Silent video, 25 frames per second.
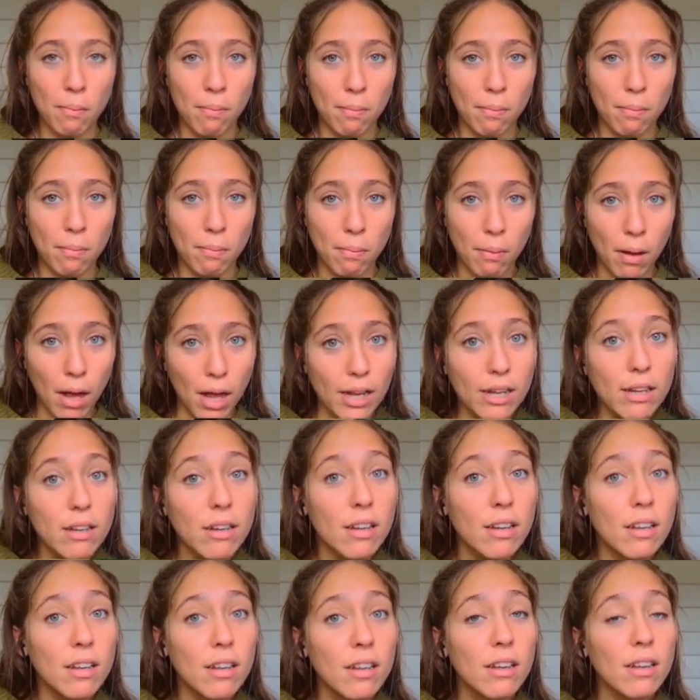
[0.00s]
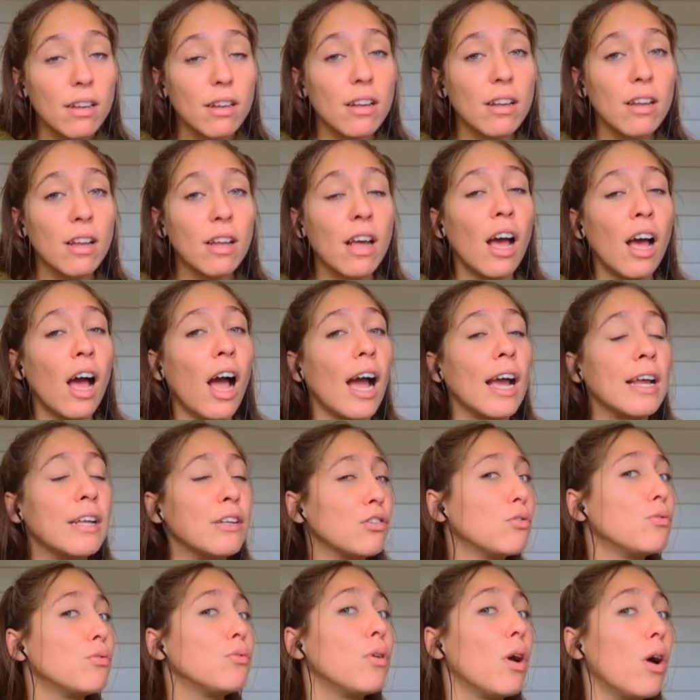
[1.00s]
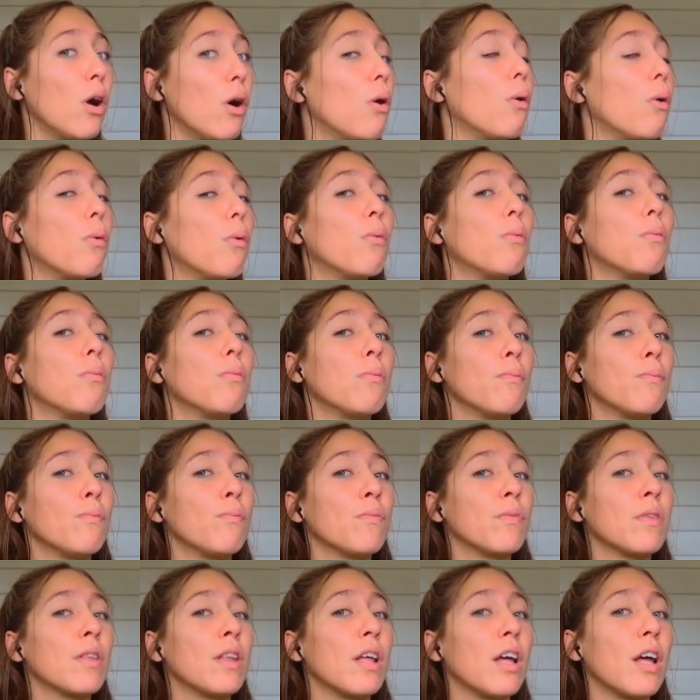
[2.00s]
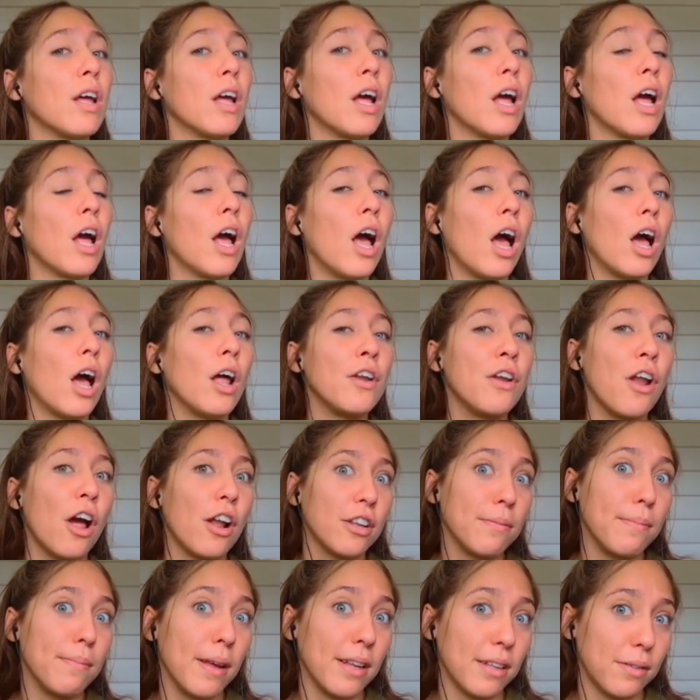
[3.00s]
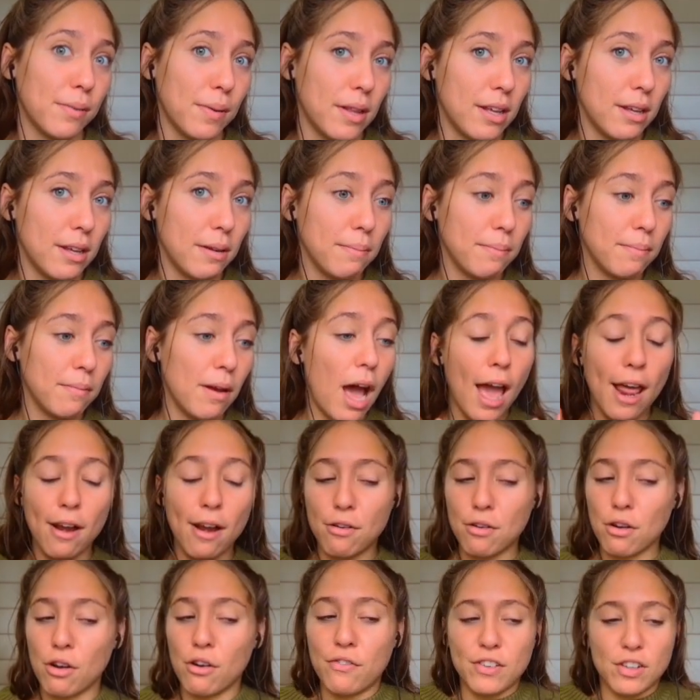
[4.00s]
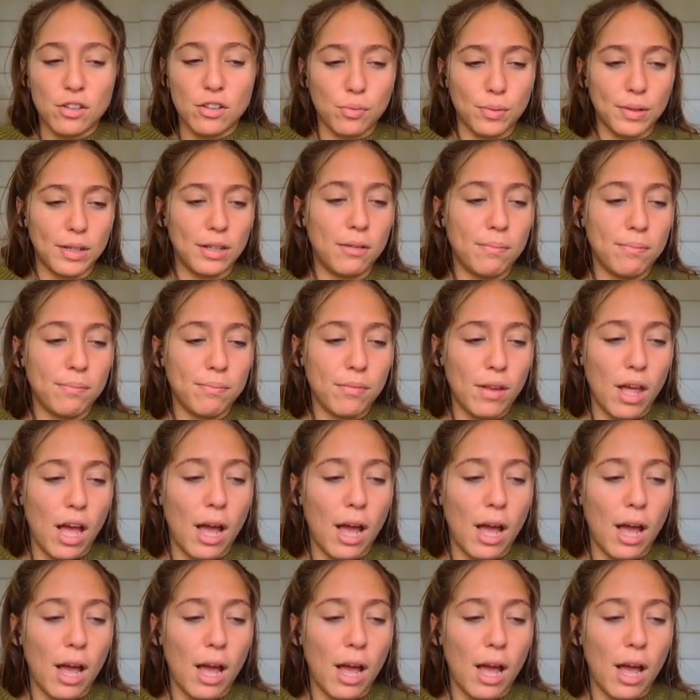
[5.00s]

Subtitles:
But I do know not to mess with it. I don't know if it's real.